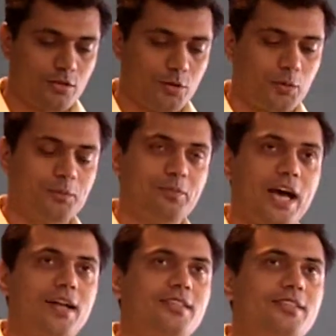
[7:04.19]
So,
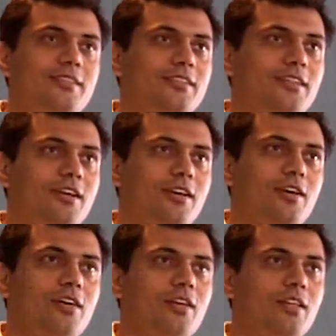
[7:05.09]
that's
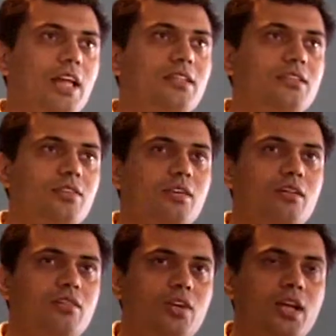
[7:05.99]
the, that's a,
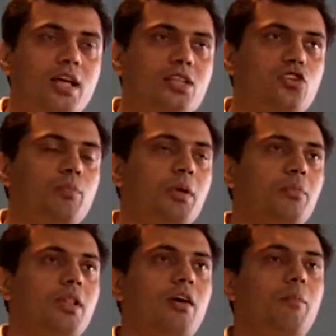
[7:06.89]
a realization
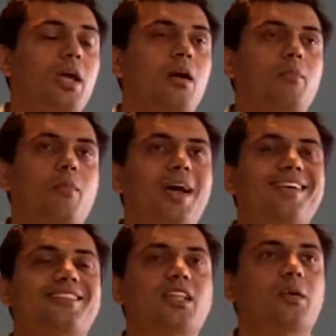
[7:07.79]
people have made up.
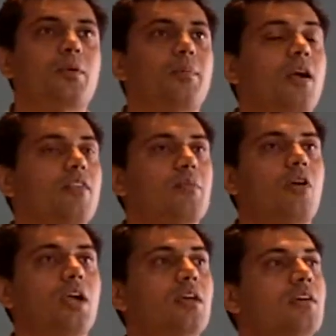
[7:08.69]
Mind is nothing but part of the
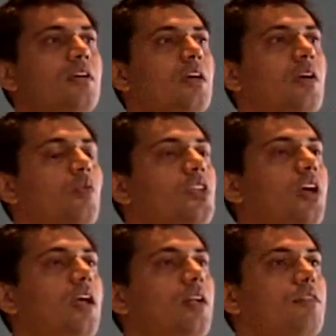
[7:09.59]
body, which
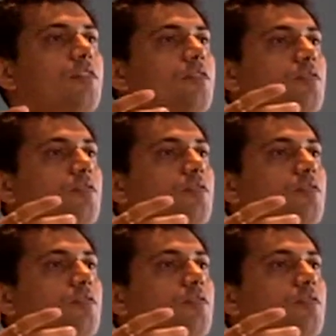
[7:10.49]
kind of